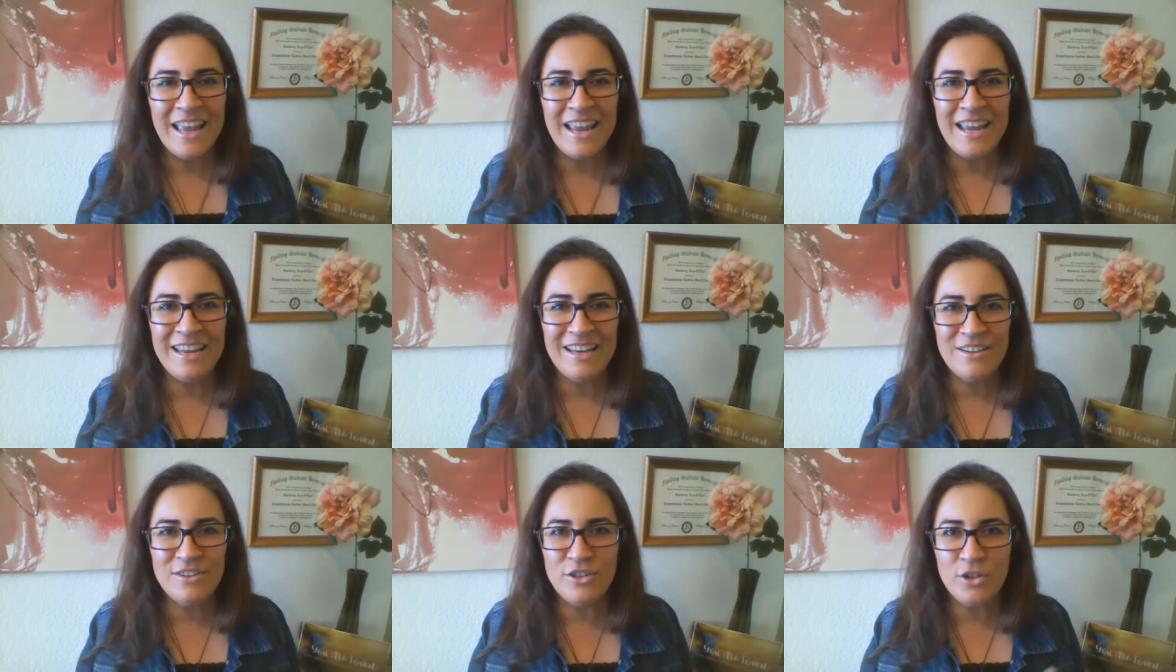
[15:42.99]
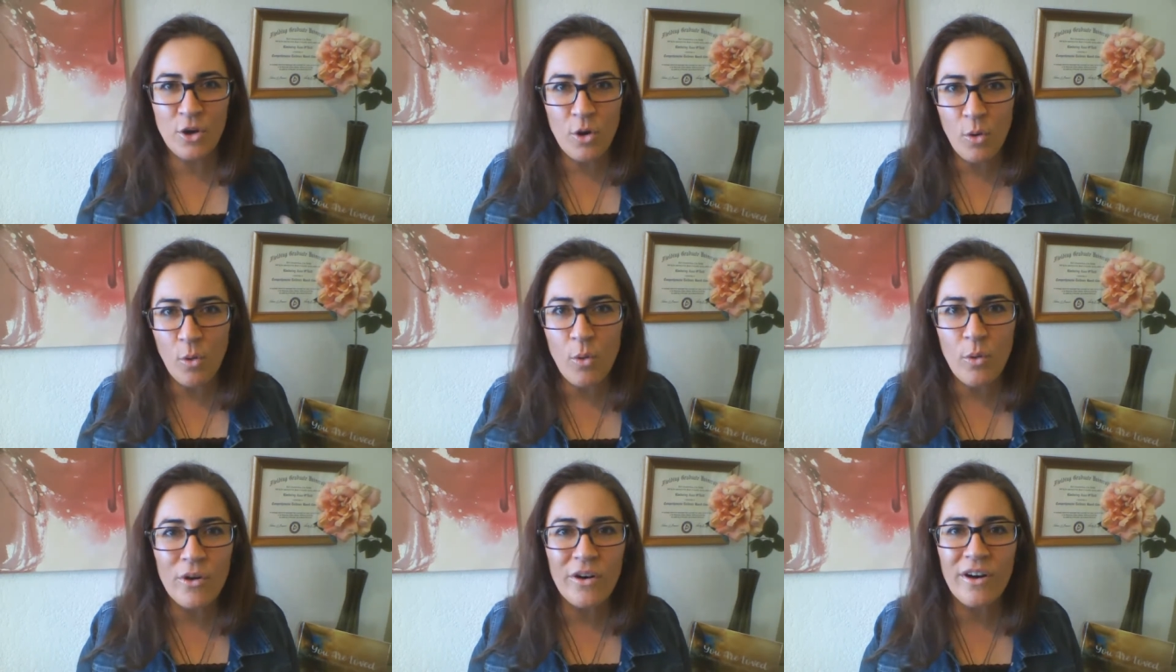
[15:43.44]
and
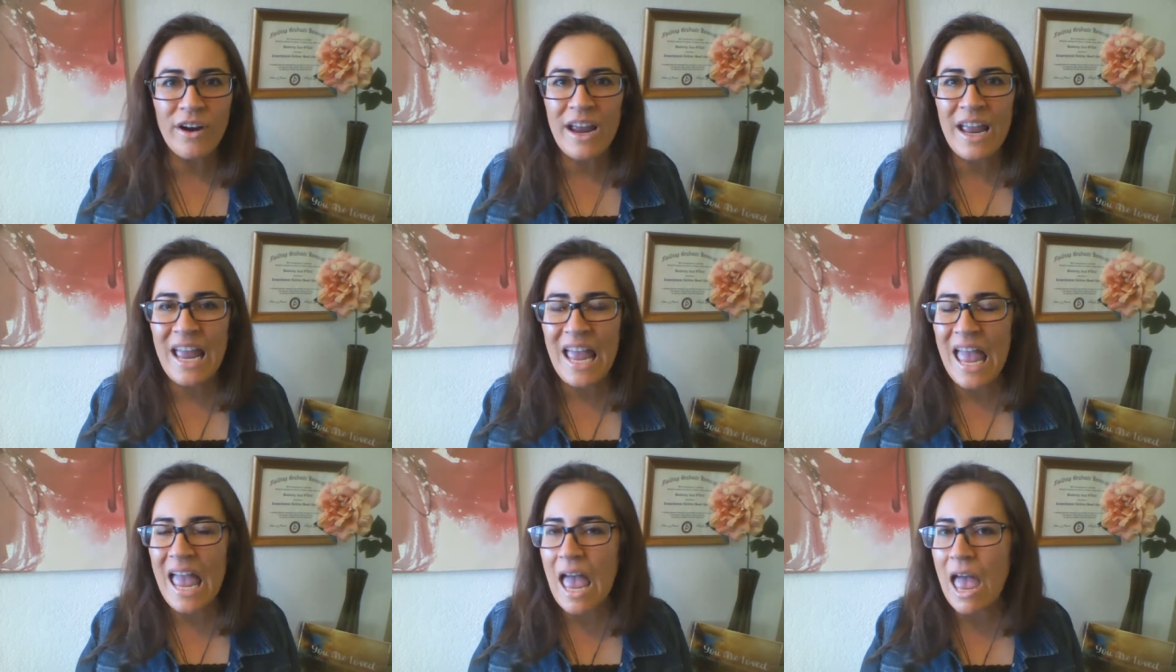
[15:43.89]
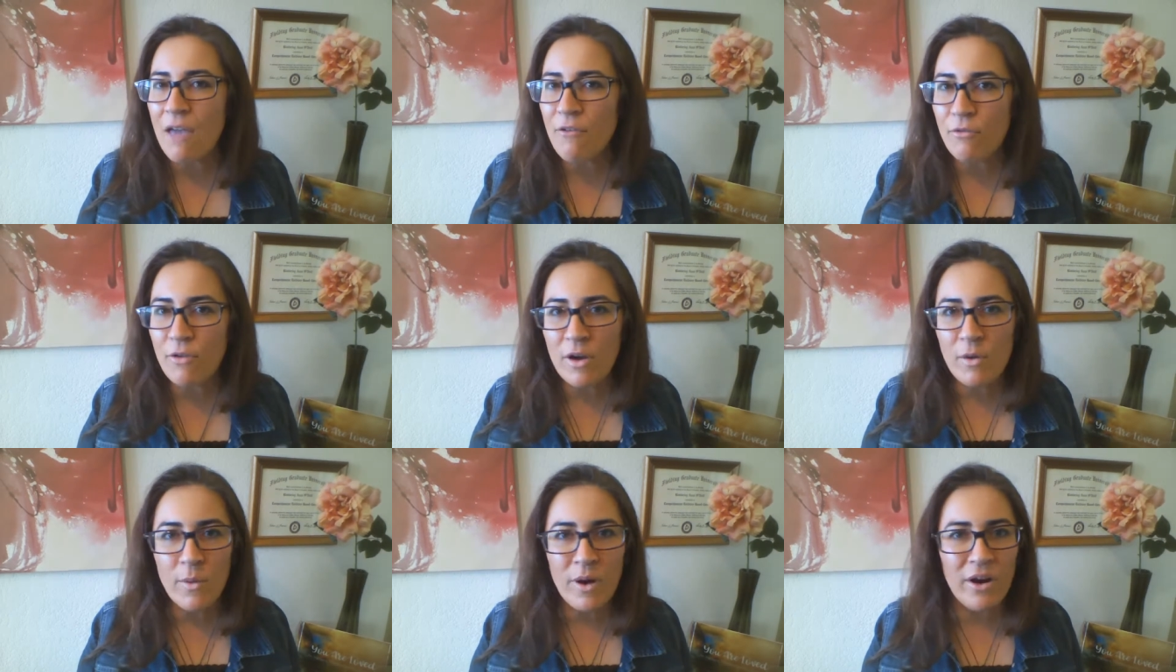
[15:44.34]
decor
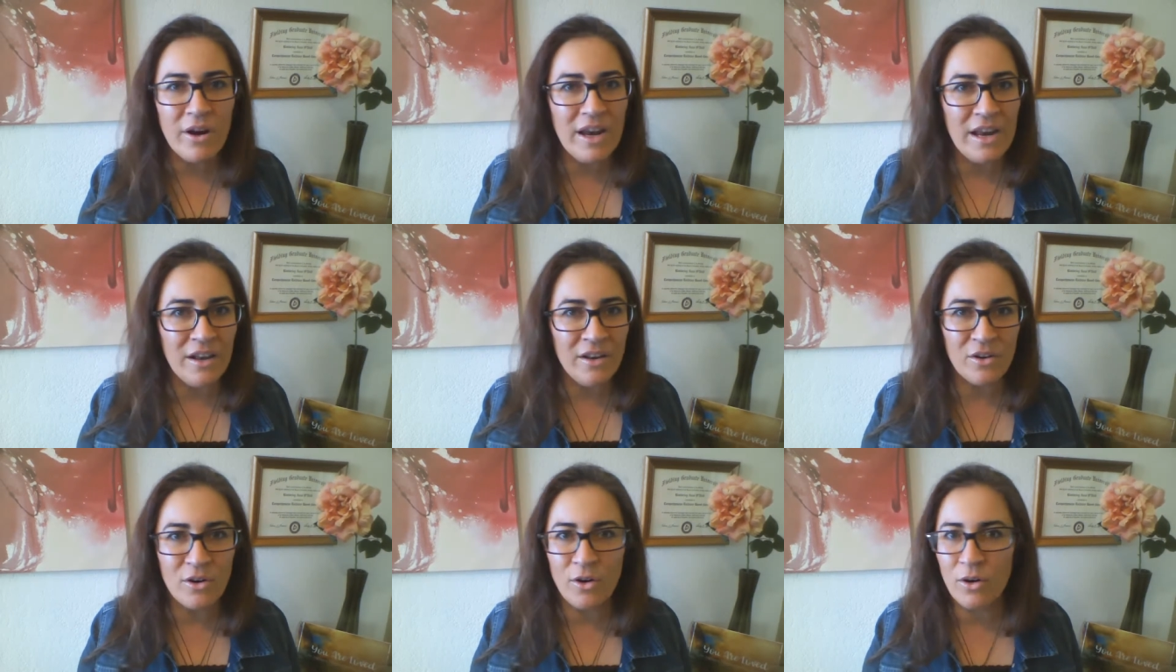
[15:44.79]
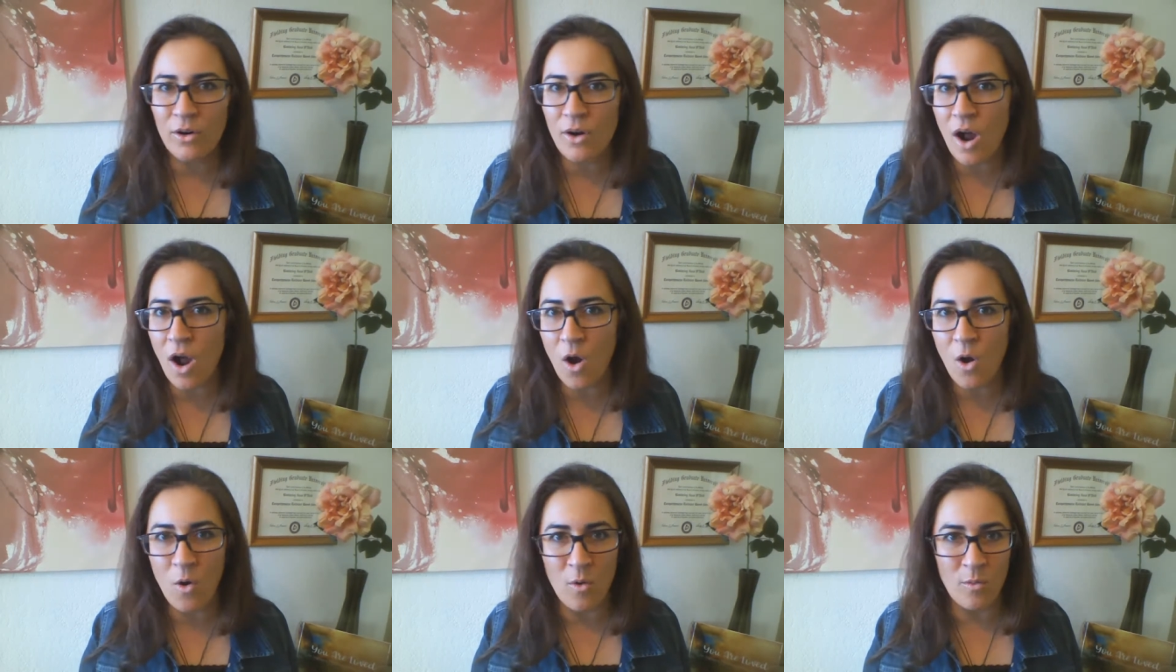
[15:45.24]
everywhere in her
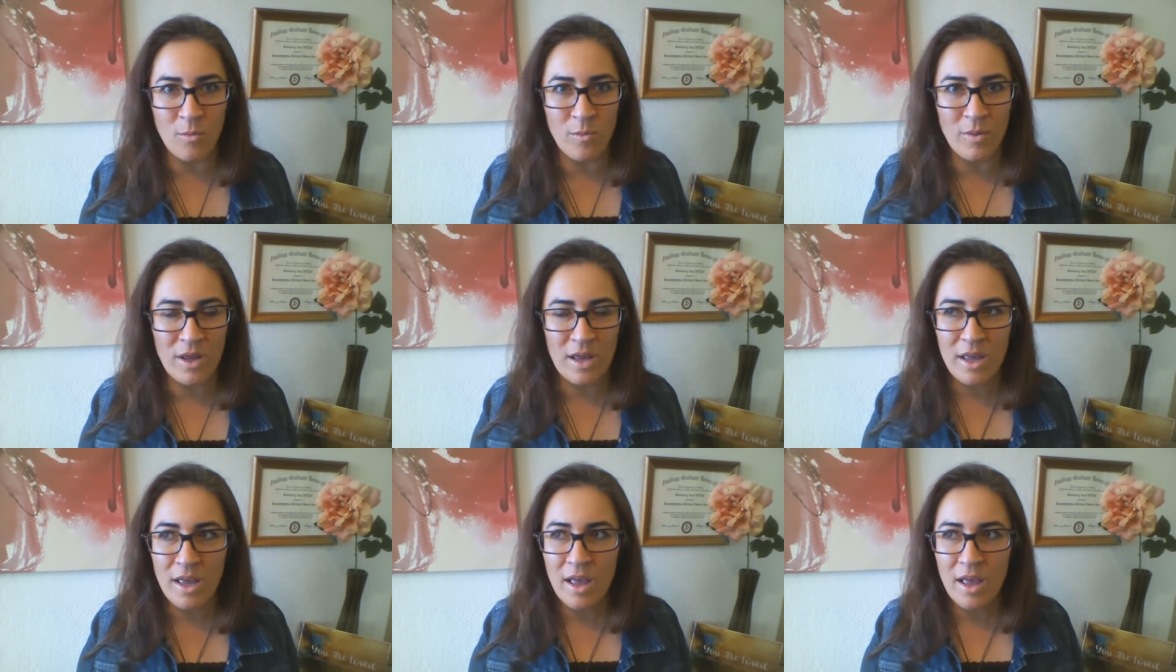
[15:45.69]
home.